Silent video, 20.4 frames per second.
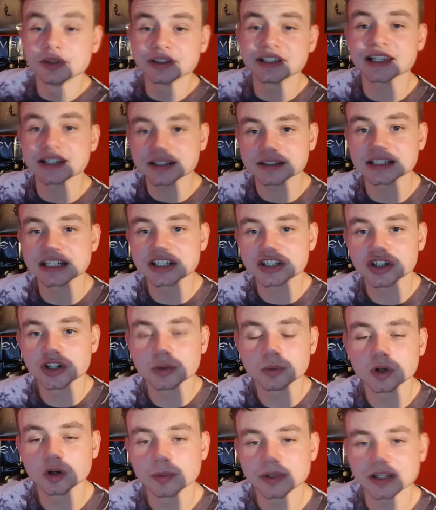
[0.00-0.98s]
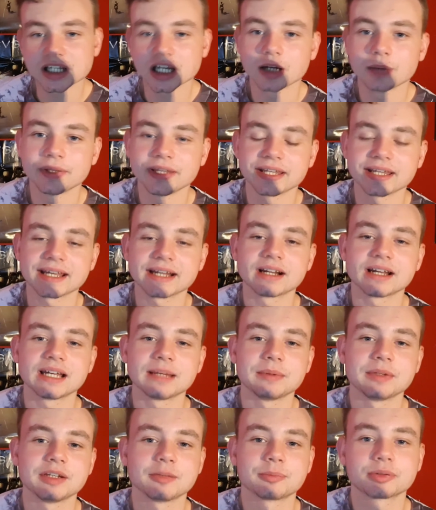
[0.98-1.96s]
But Destiny 2 will be coming, and I
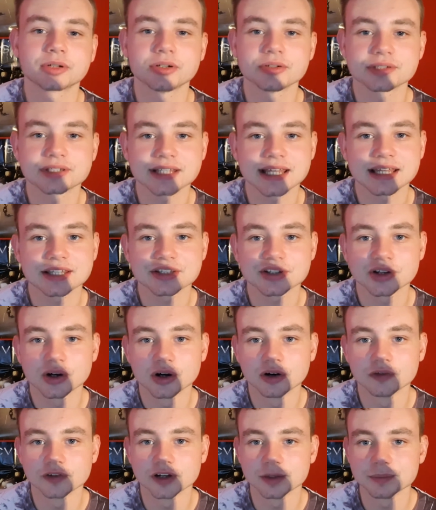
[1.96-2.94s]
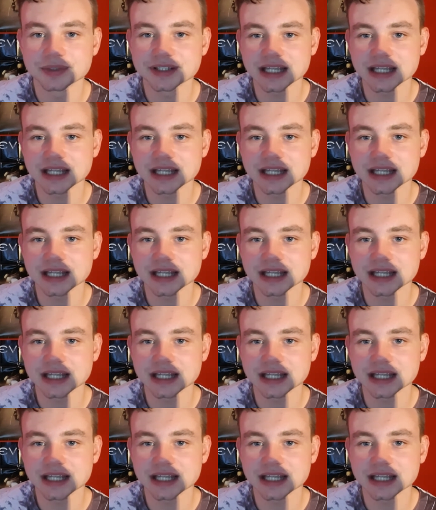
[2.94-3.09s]
am in a process of um,